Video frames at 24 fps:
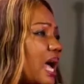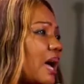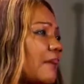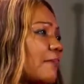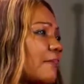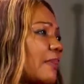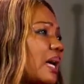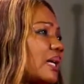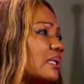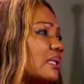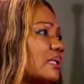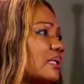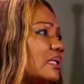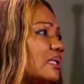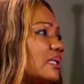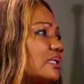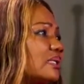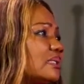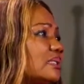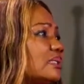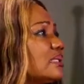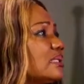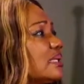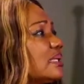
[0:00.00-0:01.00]
I'm
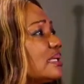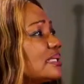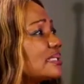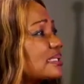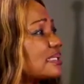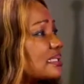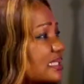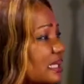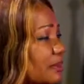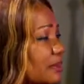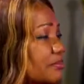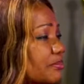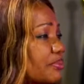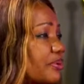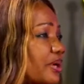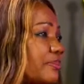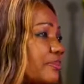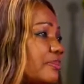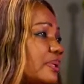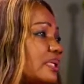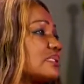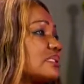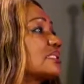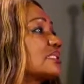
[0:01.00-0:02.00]
handling
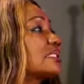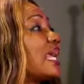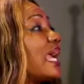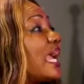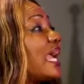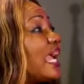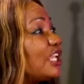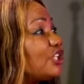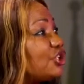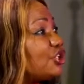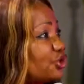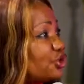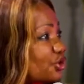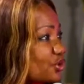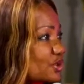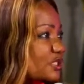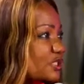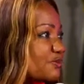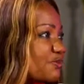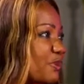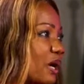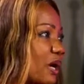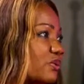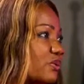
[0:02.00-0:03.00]
temperaments and your
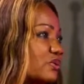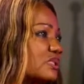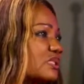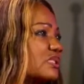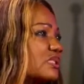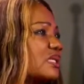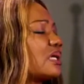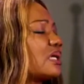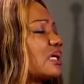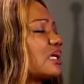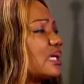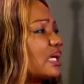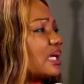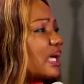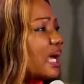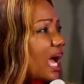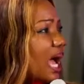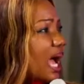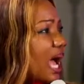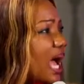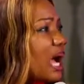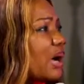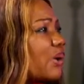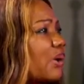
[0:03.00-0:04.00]
spouse.
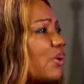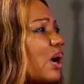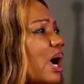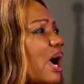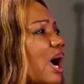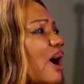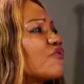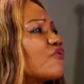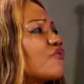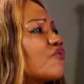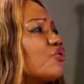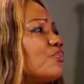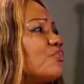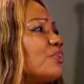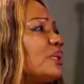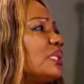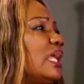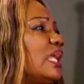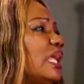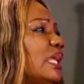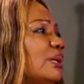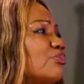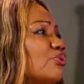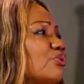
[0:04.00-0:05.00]
How have you
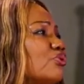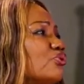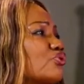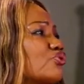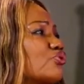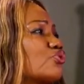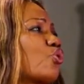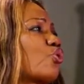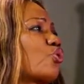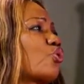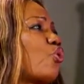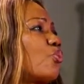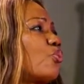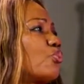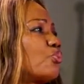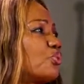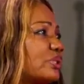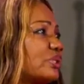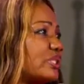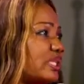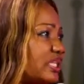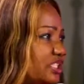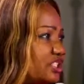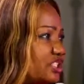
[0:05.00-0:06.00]
been able to cope
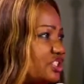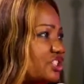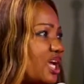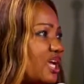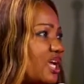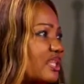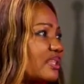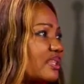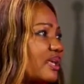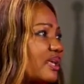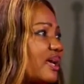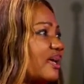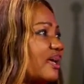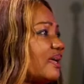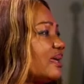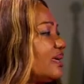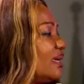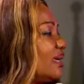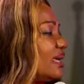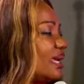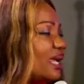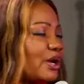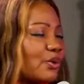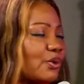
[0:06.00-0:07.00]
with each other
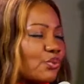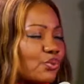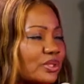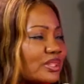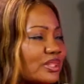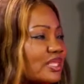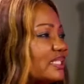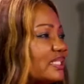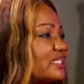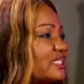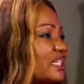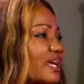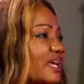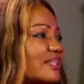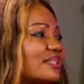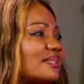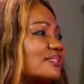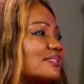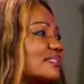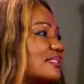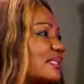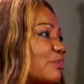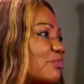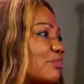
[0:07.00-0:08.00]
and with each
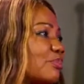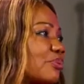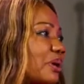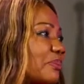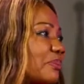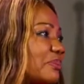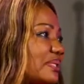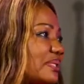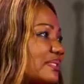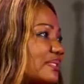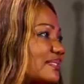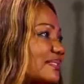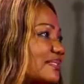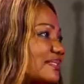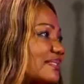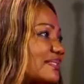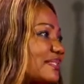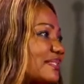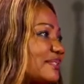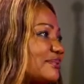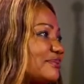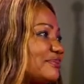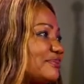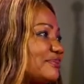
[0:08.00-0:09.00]
other's
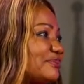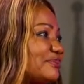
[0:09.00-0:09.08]
temperaments.